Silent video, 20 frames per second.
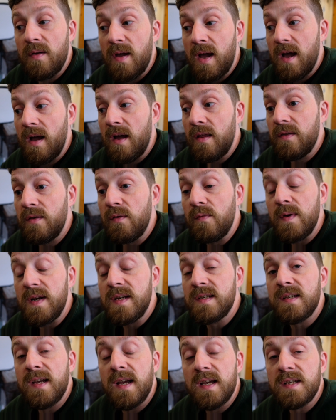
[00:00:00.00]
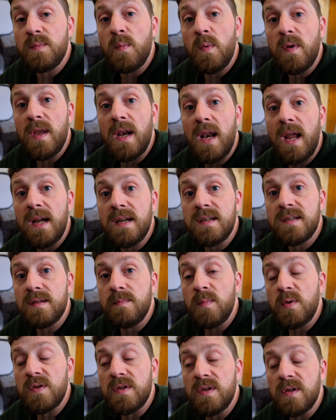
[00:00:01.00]
the recess where the light's
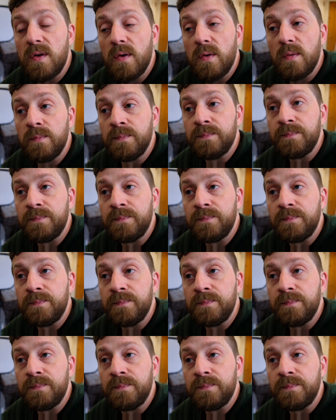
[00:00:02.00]
supposed to go.